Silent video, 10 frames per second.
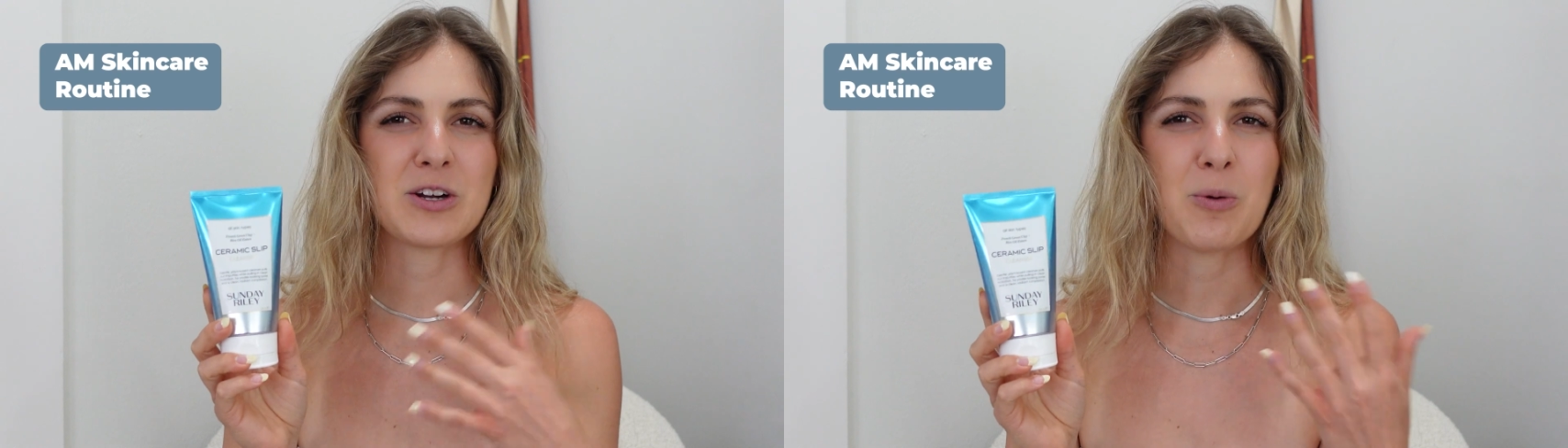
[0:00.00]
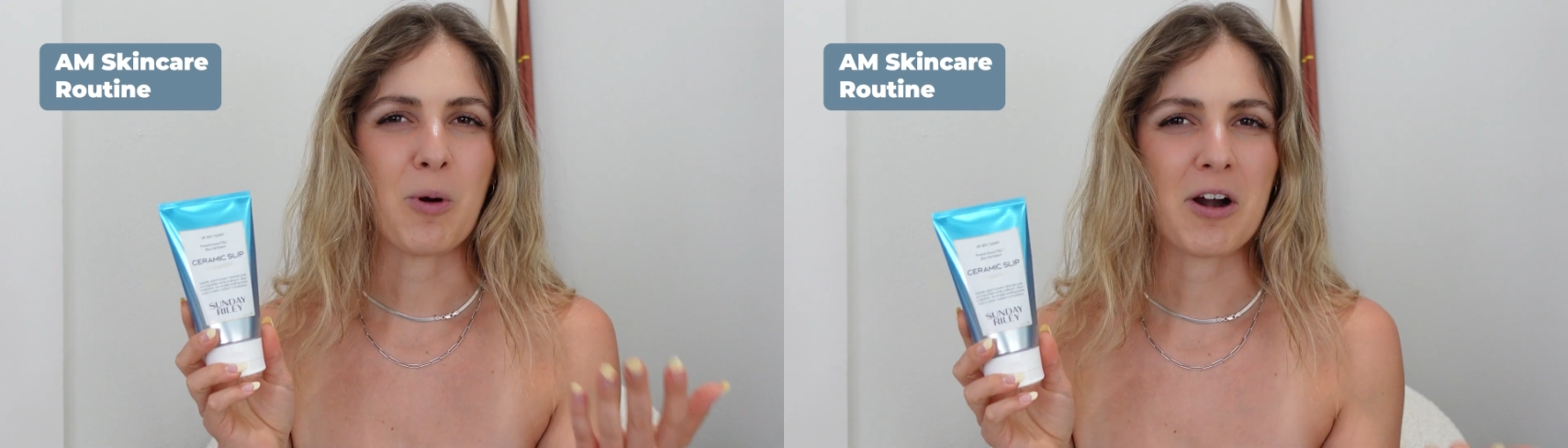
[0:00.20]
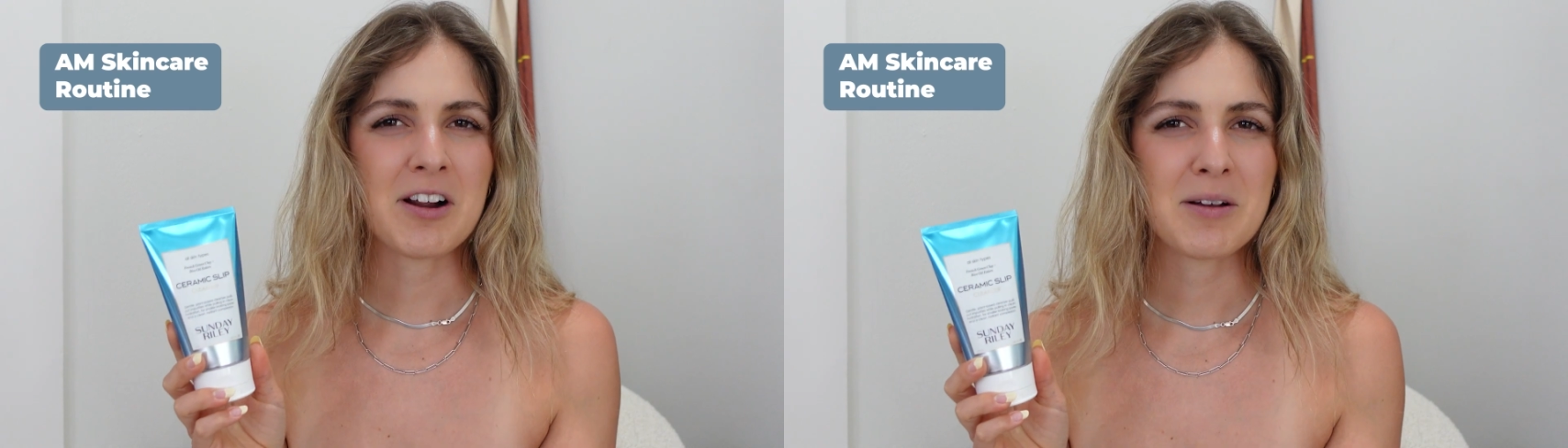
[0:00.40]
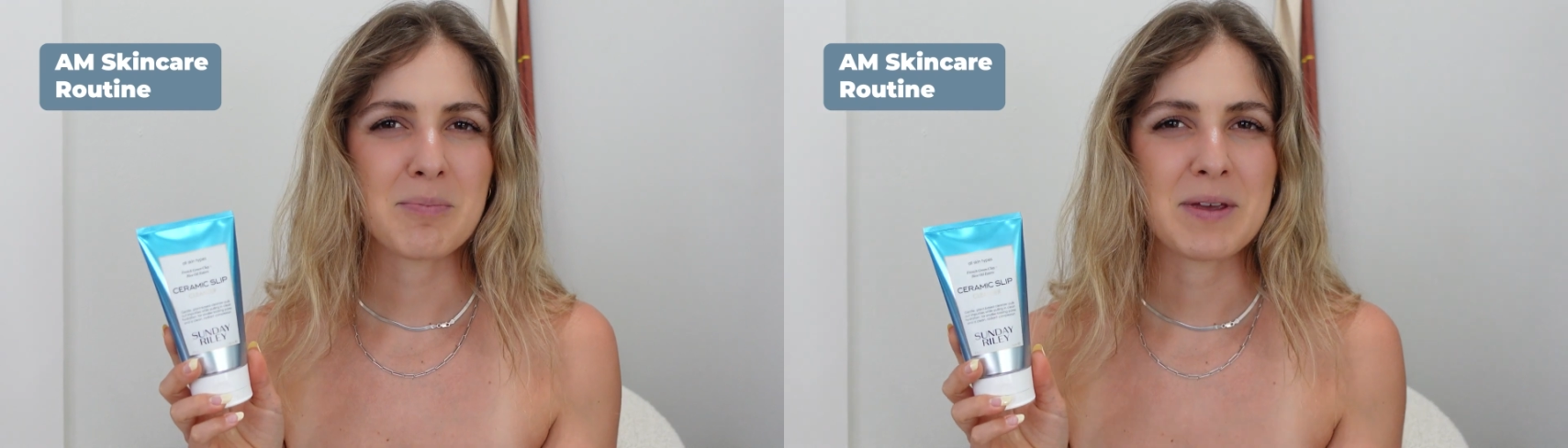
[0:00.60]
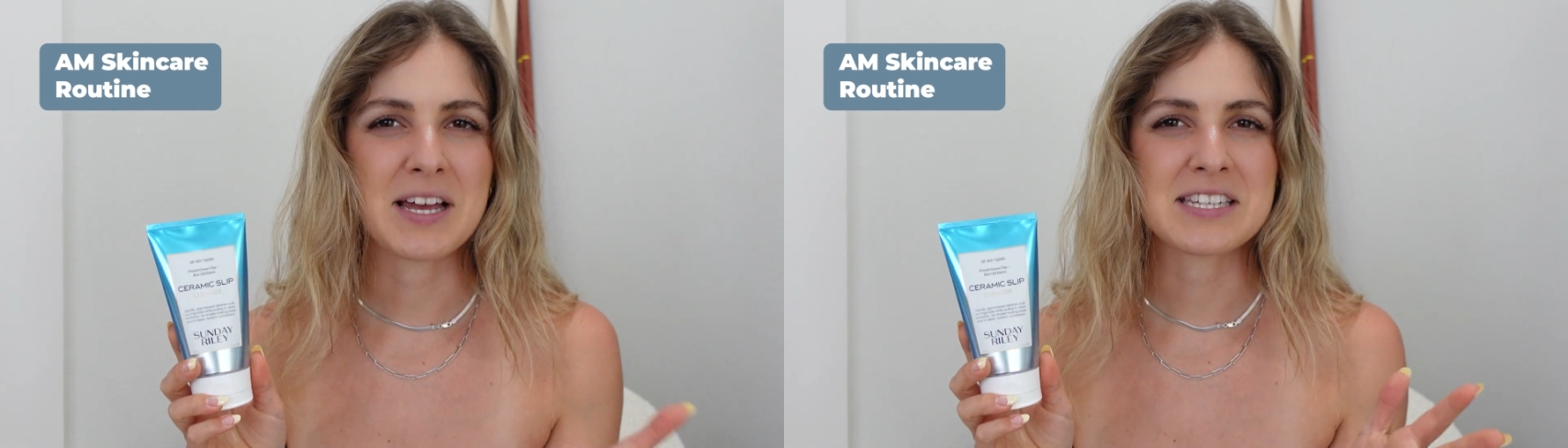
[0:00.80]
gonna work
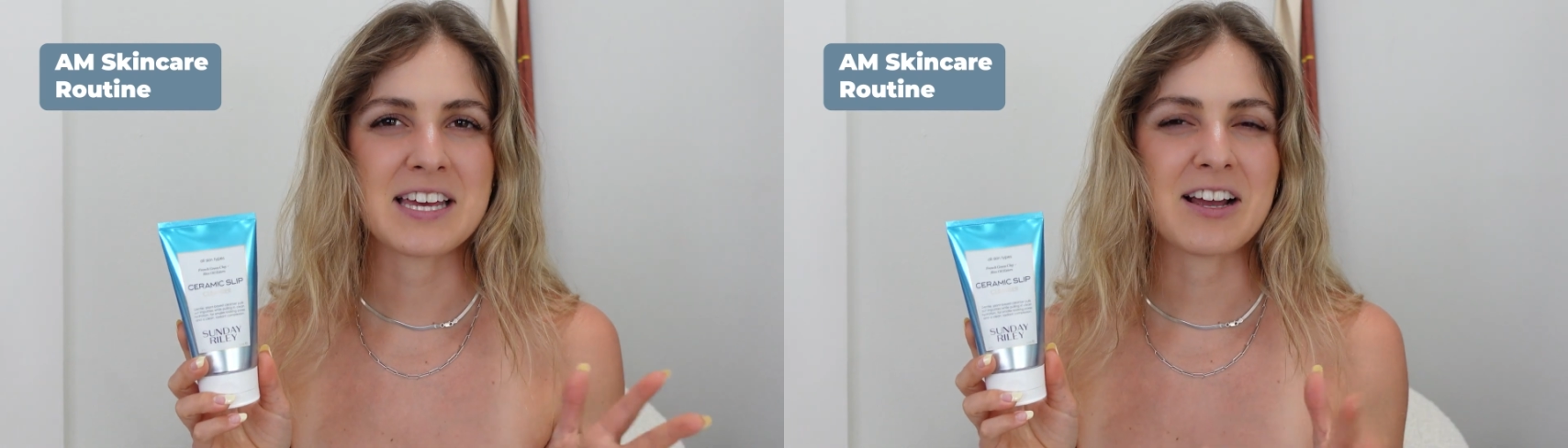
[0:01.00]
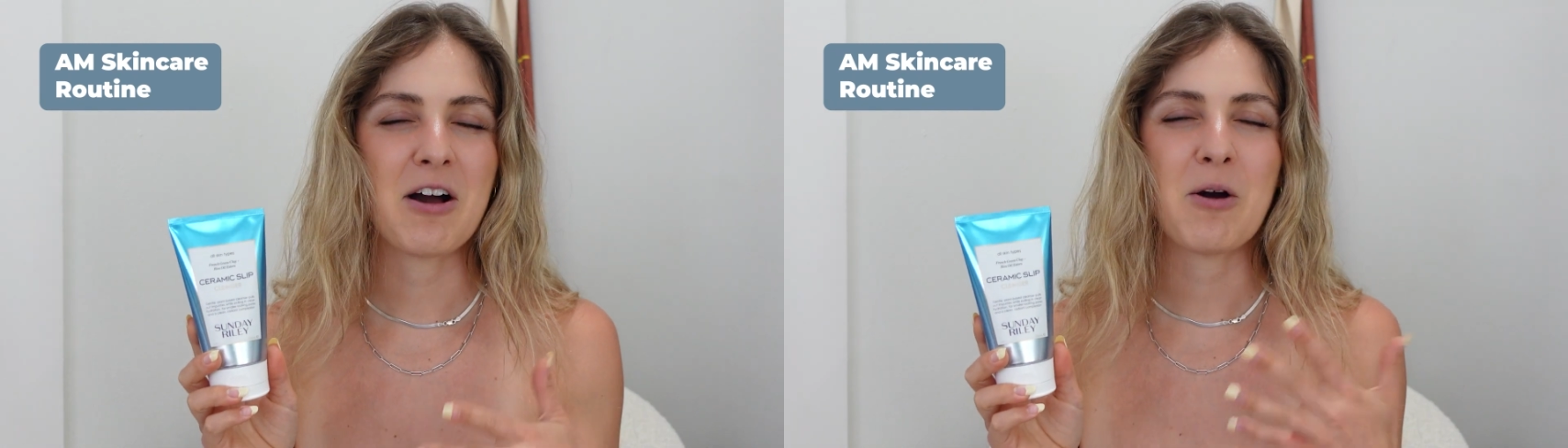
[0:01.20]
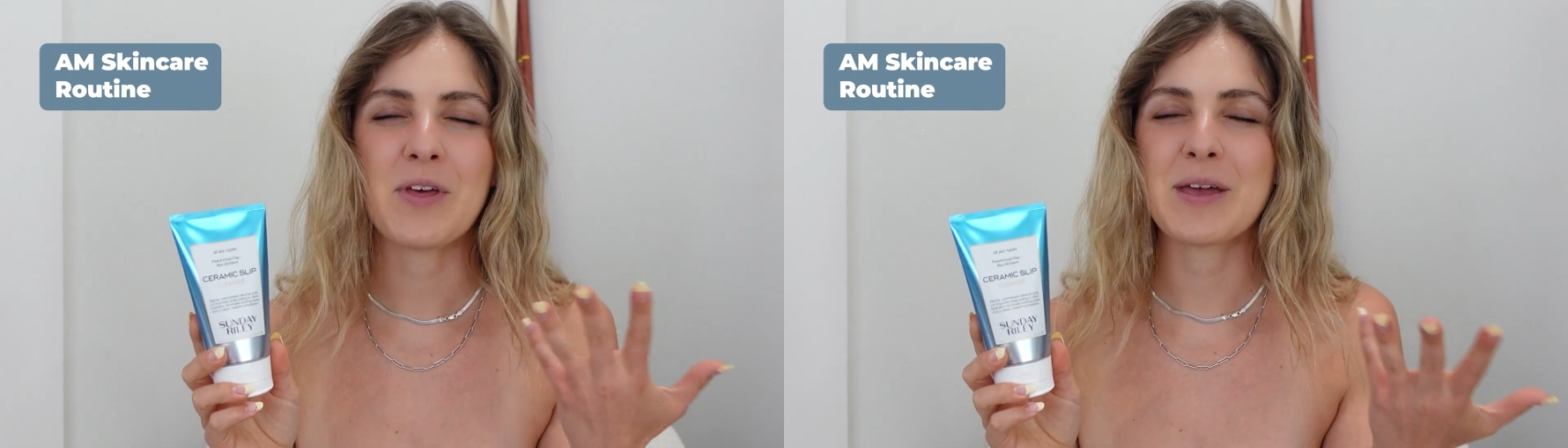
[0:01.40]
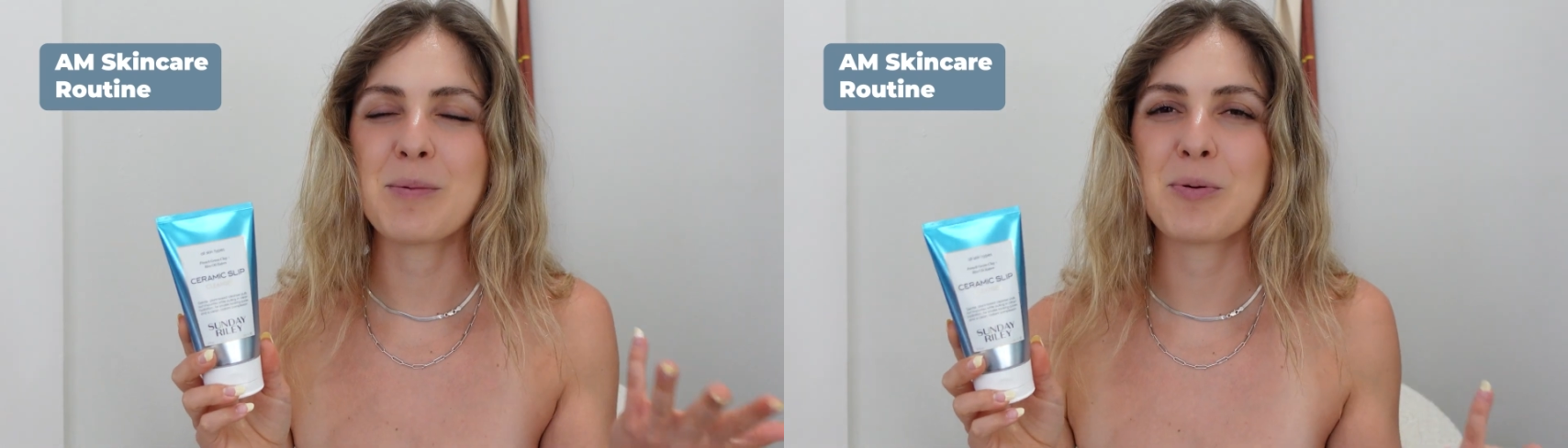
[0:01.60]
because a